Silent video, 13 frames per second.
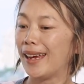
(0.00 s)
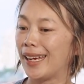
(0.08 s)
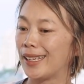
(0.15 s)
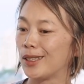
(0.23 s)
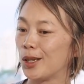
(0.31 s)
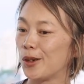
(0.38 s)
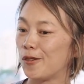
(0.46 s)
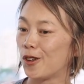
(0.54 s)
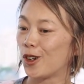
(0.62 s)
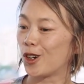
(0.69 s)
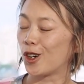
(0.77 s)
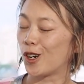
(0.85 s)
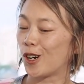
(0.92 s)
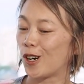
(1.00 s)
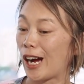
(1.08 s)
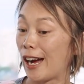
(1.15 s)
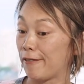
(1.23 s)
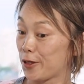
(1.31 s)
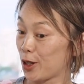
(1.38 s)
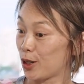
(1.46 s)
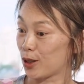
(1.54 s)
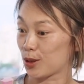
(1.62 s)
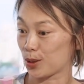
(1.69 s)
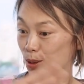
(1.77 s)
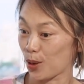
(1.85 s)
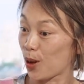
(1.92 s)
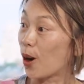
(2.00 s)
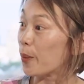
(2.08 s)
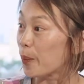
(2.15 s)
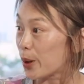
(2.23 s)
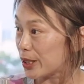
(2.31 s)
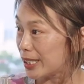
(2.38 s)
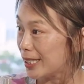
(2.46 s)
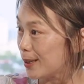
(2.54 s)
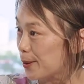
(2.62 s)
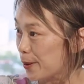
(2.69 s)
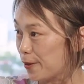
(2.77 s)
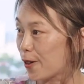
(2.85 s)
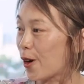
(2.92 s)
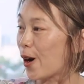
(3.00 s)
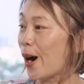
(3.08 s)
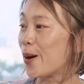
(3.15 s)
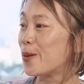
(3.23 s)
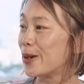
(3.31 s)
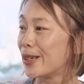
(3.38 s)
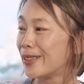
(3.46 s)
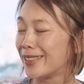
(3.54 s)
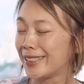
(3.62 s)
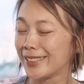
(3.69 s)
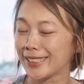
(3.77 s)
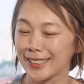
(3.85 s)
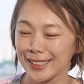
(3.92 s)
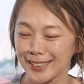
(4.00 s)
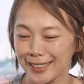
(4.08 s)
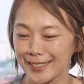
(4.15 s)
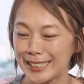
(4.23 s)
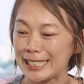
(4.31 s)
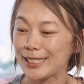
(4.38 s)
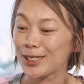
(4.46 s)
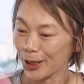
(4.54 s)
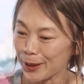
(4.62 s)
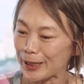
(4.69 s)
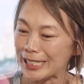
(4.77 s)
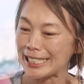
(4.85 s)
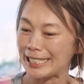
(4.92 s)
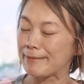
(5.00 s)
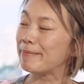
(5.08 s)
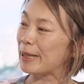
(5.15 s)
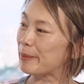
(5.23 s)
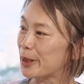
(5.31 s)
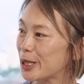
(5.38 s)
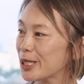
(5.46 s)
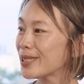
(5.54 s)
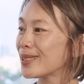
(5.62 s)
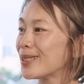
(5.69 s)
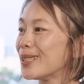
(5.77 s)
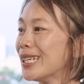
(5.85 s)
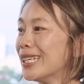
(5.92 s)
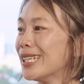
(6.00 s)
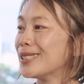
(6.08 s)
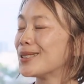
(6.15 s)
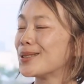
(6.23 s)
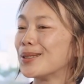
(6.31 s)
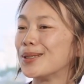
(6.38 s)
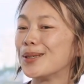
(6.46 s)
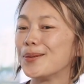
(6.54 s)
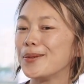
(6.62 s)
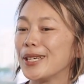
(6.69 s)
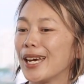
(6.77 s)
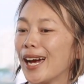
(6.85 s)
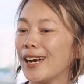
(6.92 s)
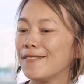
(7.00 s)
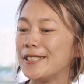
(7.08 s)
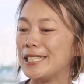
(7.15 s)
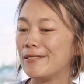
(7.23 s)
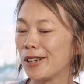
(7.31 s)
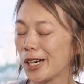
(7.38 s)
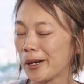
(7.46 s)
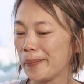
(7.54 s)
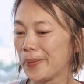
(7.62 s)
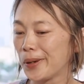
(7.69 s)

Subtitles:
And for after the onboarding for our current team members. So we have developed